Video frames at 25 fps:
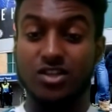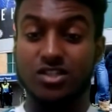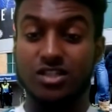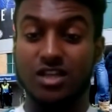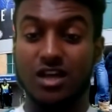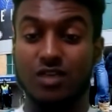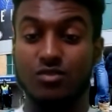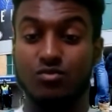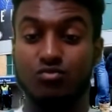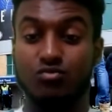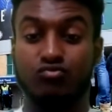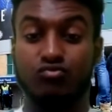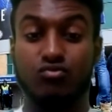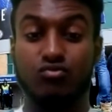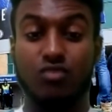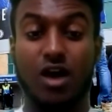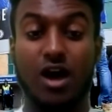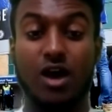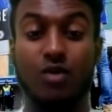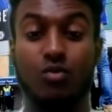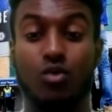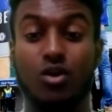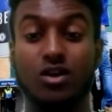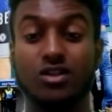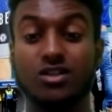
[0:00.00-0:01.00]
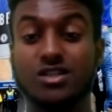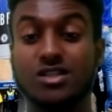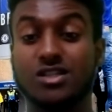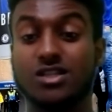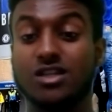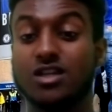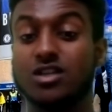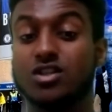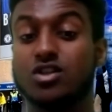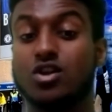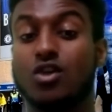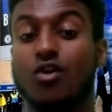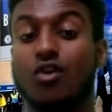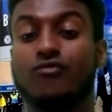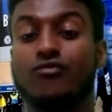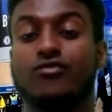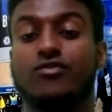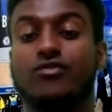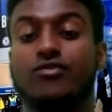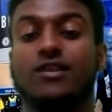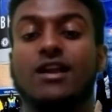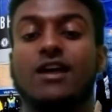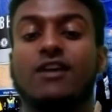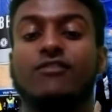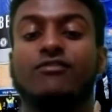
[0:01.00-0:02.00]
I want to see us go for a
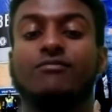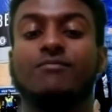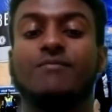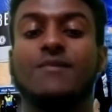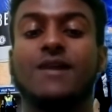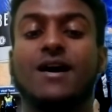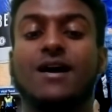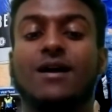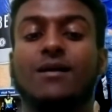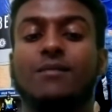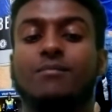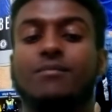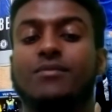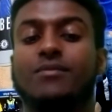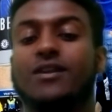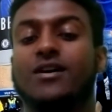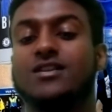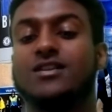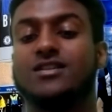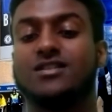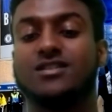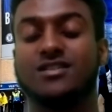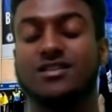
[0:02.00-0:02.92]
left back, but